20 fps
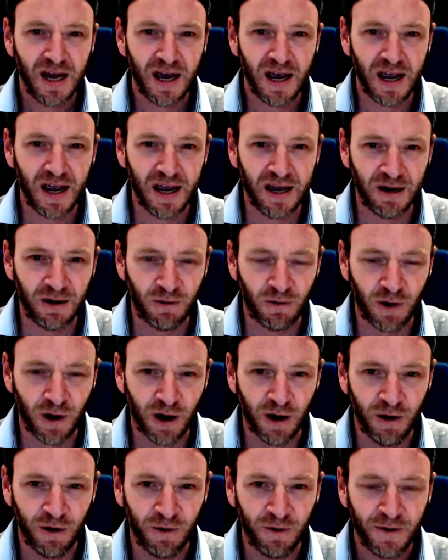in a
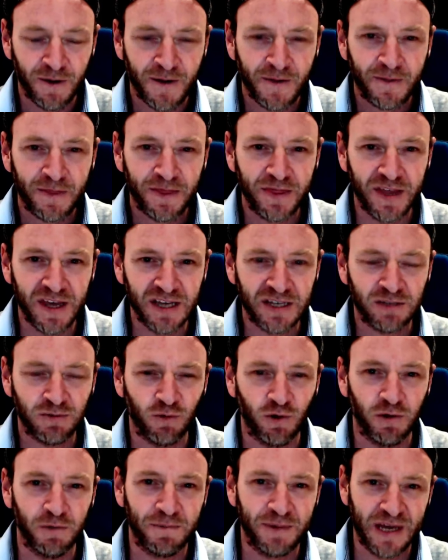row. This
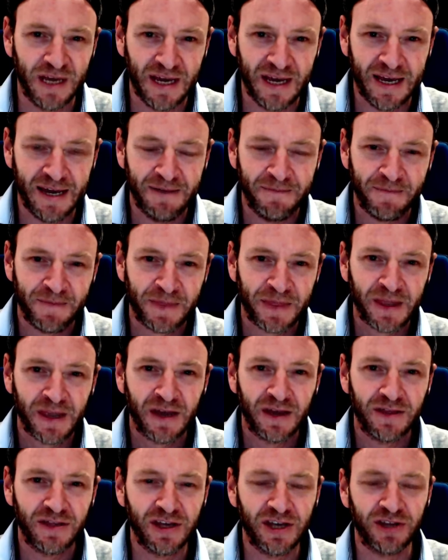will be
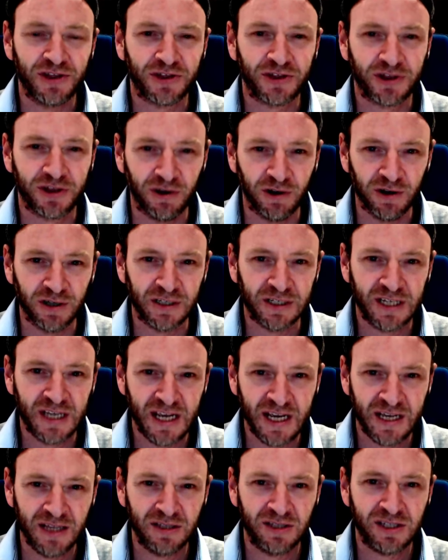the
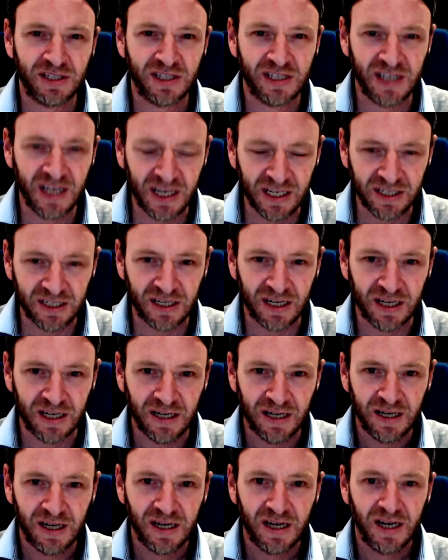13th season
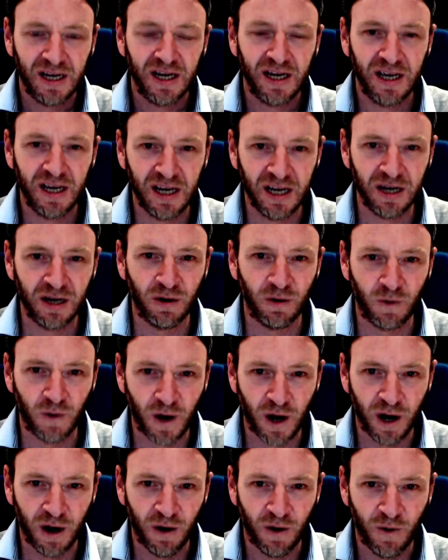in a
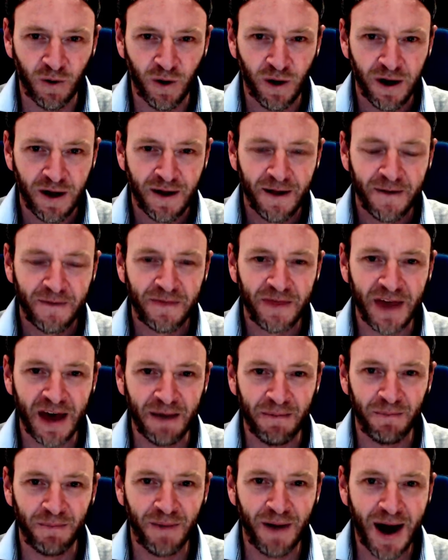row
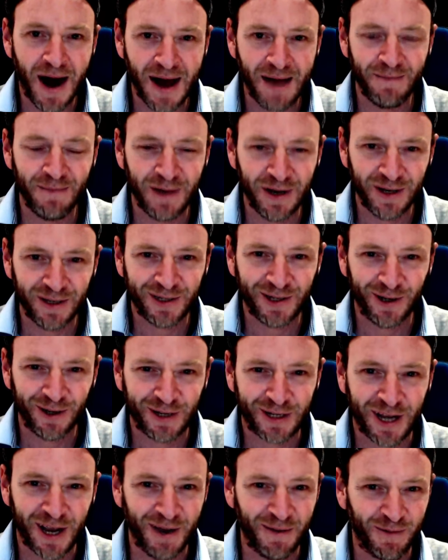that my Minnesota
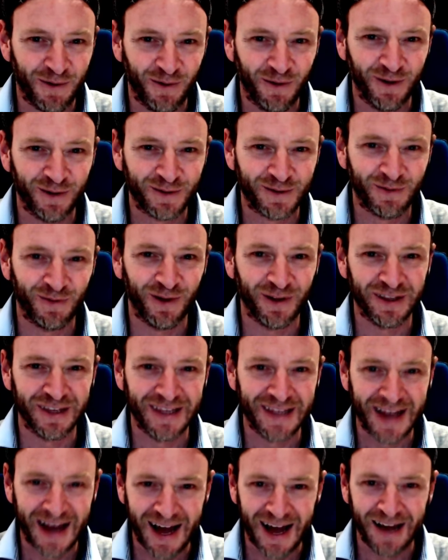Timberwolves will
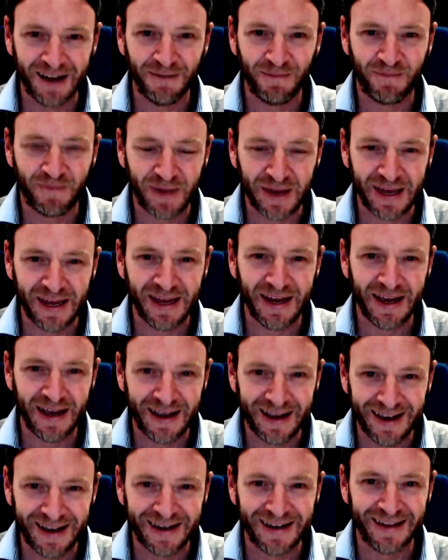not be
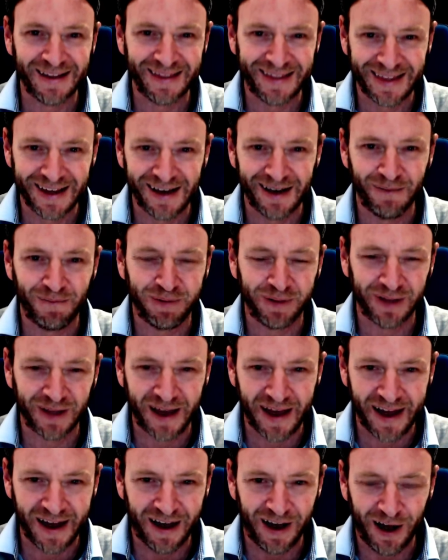in the
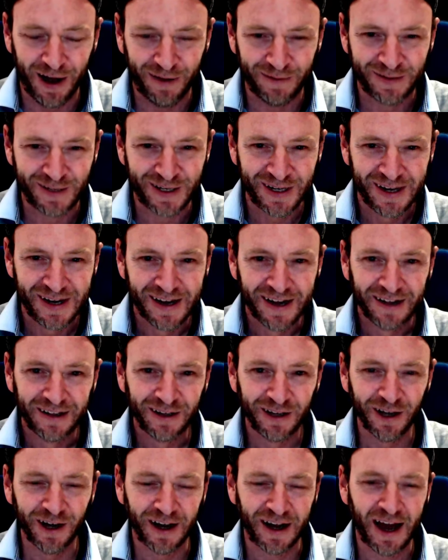playoffs.
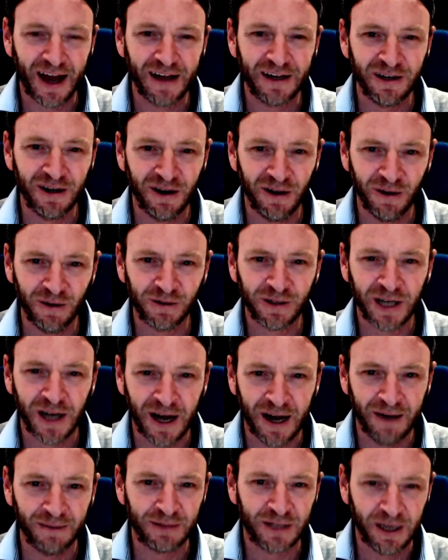Look, I know
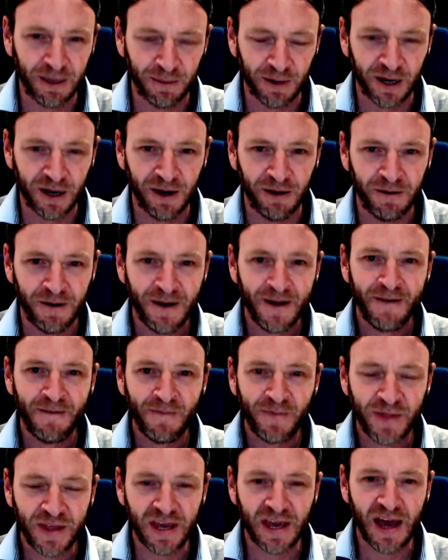Tom Thibodeau,
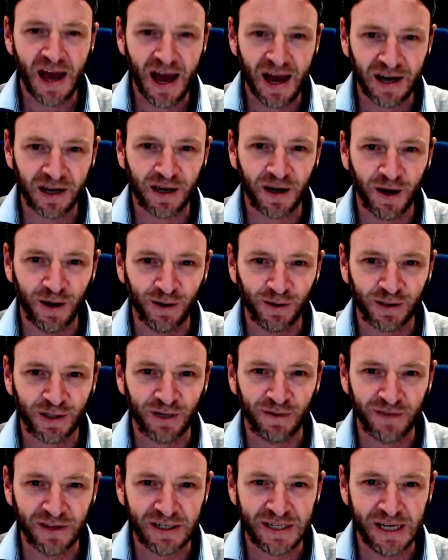the head coach
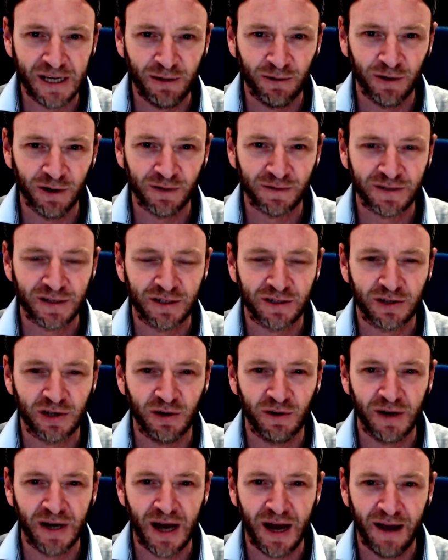of the T-Wolves, is
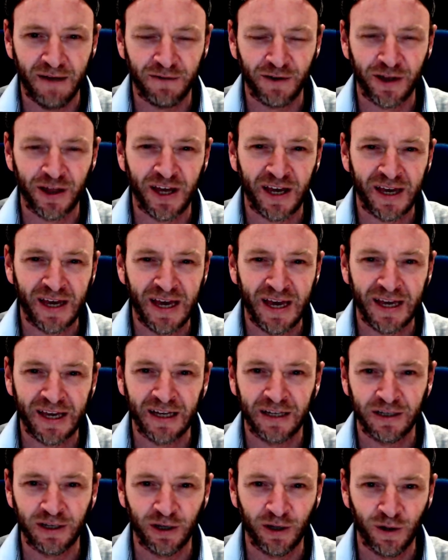doing everything he
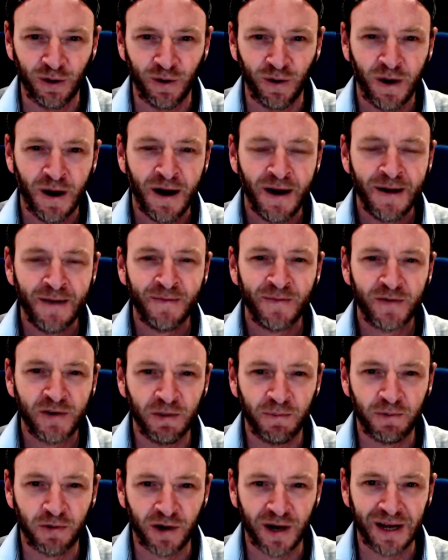can do to
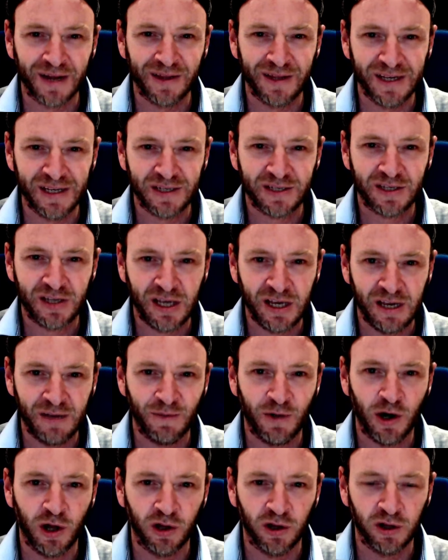bring this team
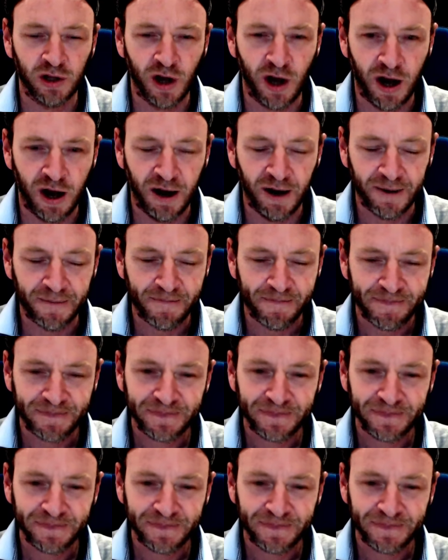along.